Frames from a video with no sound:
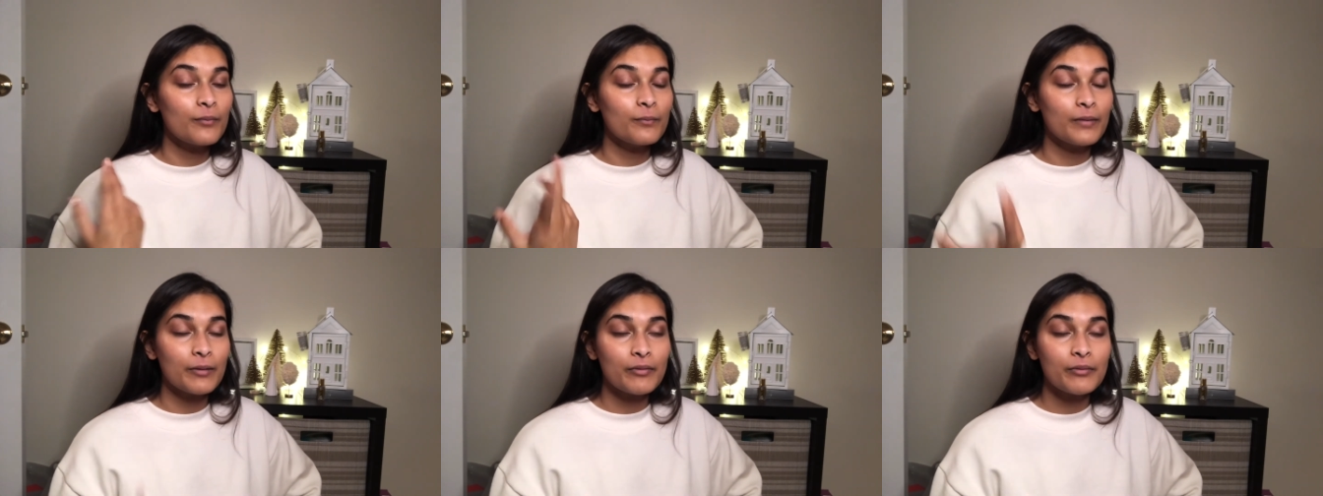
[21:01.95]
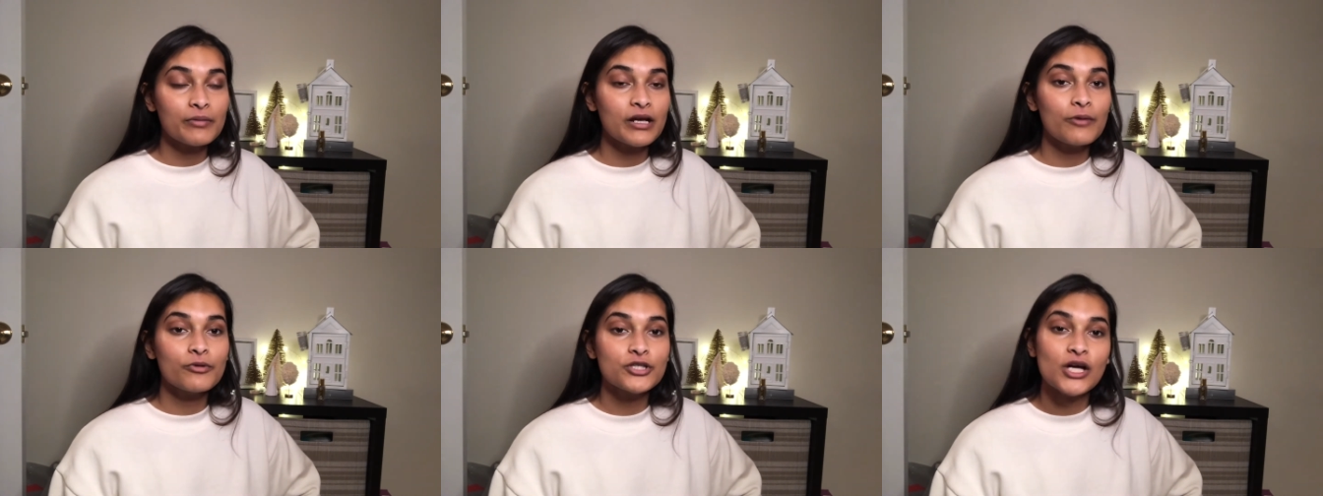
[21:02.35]
My mom and
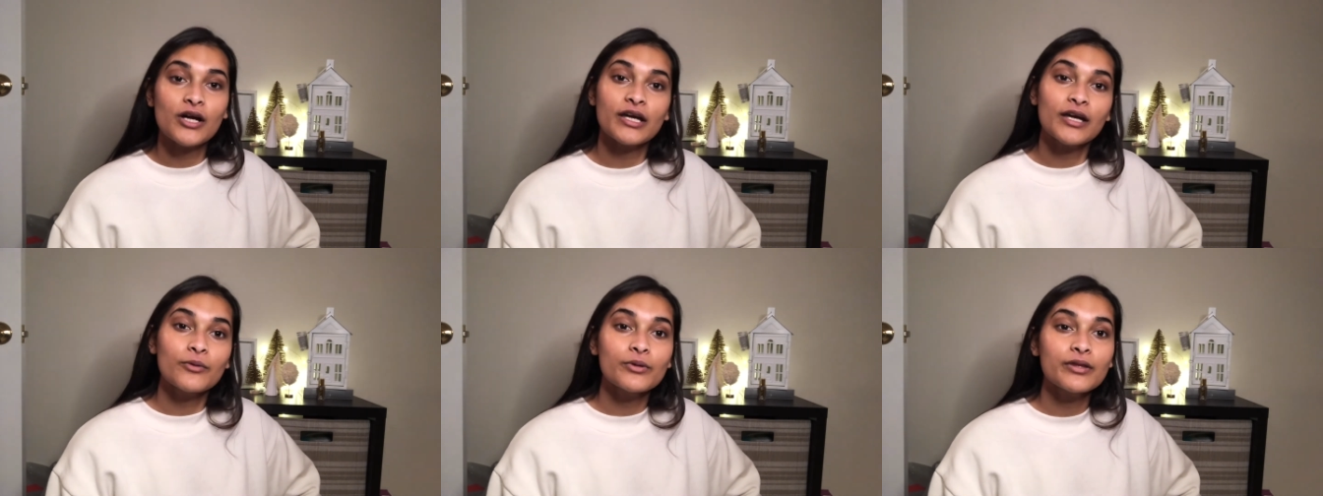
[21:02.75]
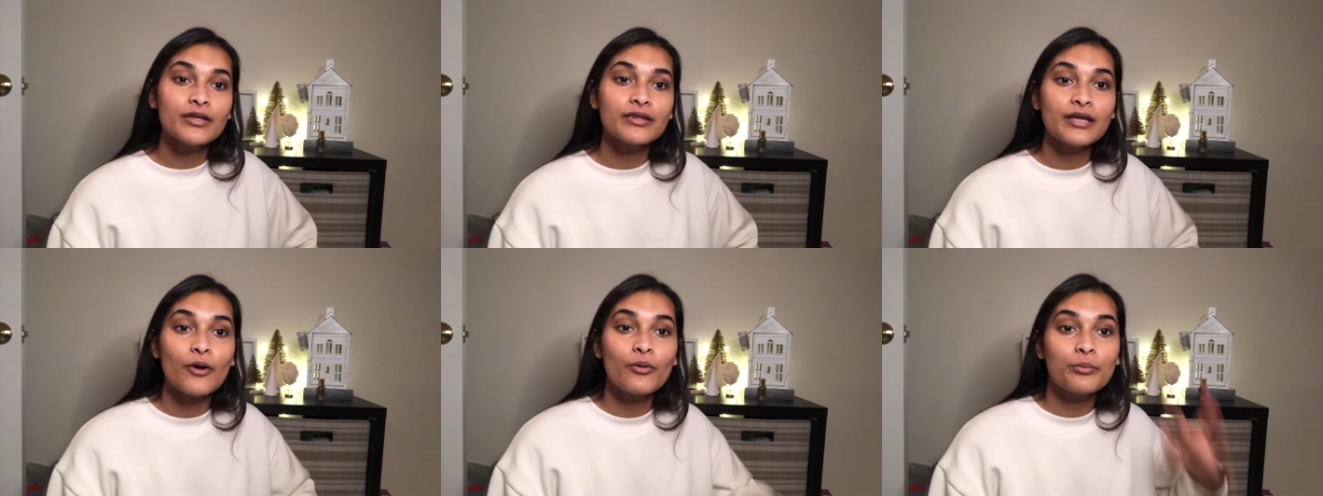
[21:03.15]
I were talking, we
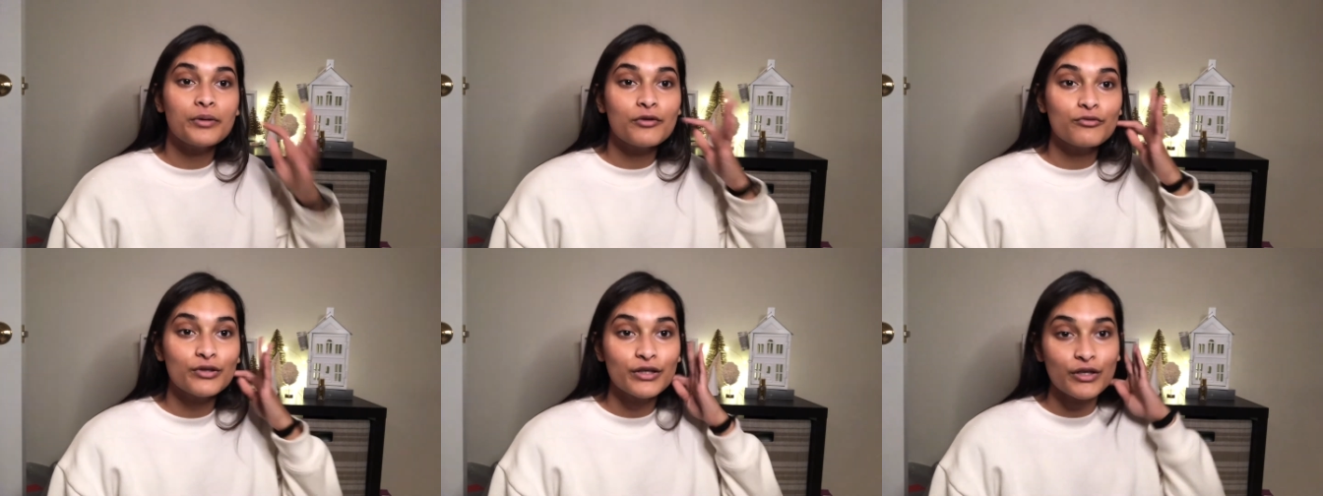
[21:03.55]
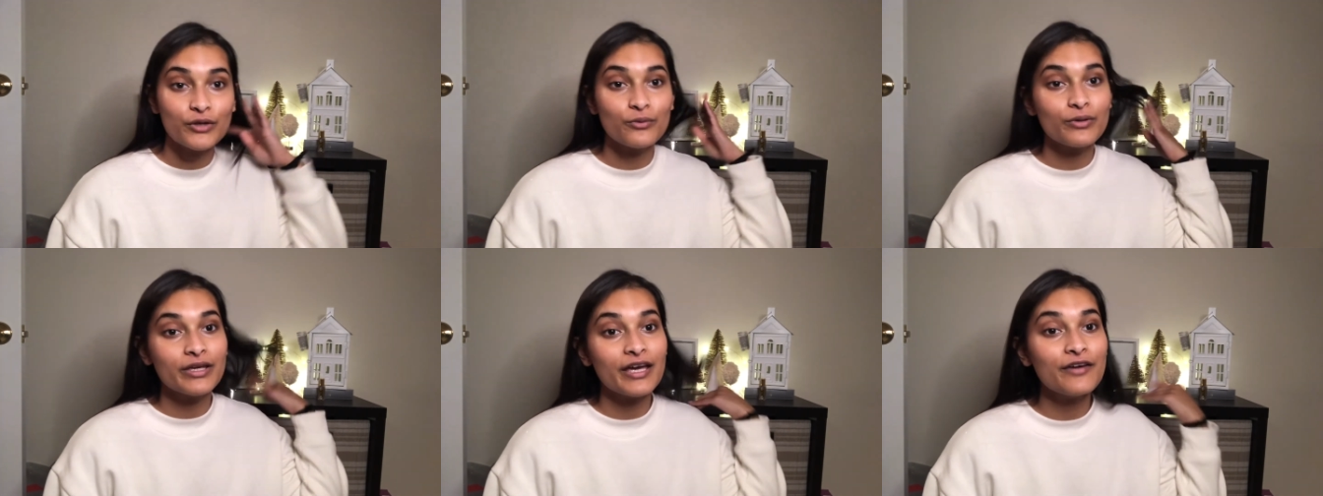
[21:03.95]
think that would be a really
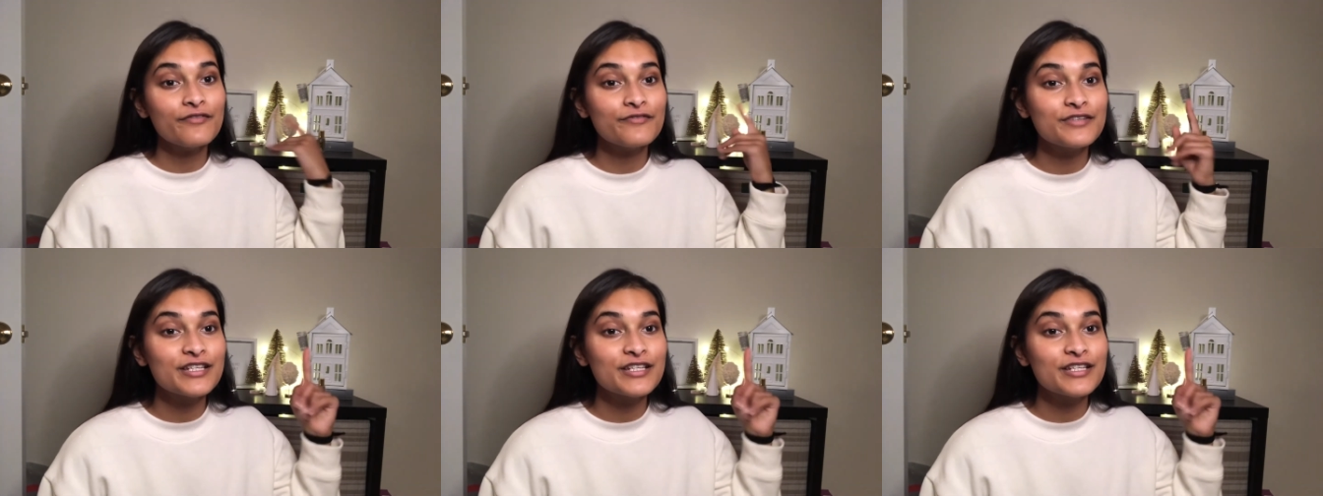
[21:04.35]
cute gift.